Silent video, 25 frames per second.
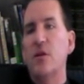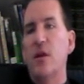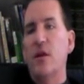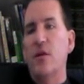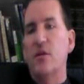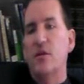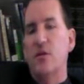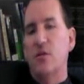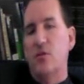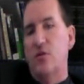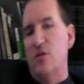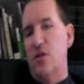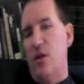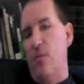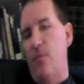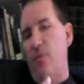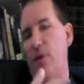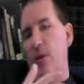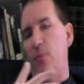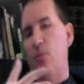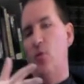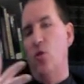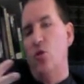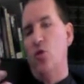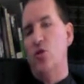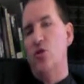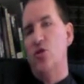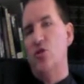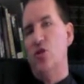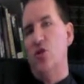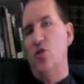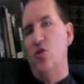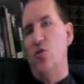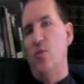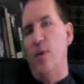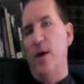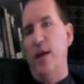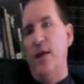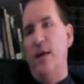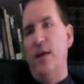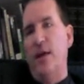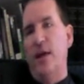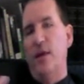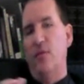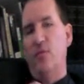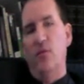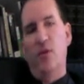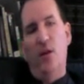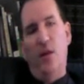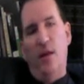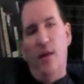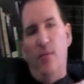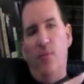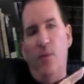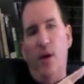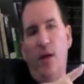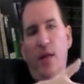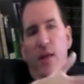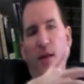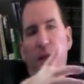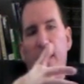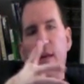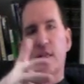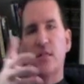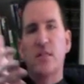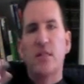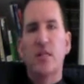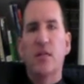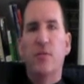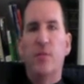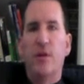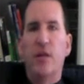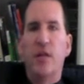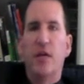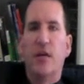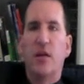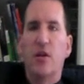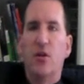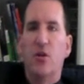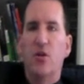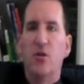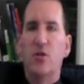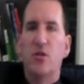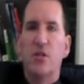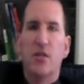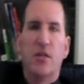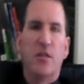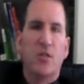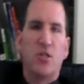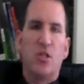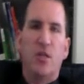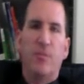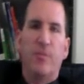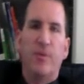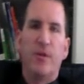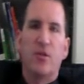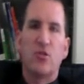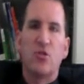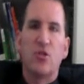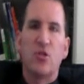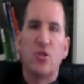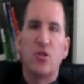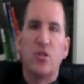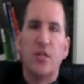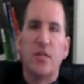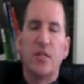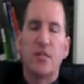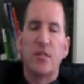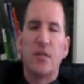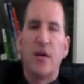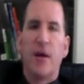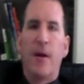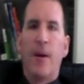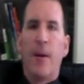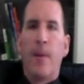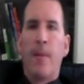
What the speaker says: and some people use the new money, get the money lent to them and they can use it at cheap interest rates.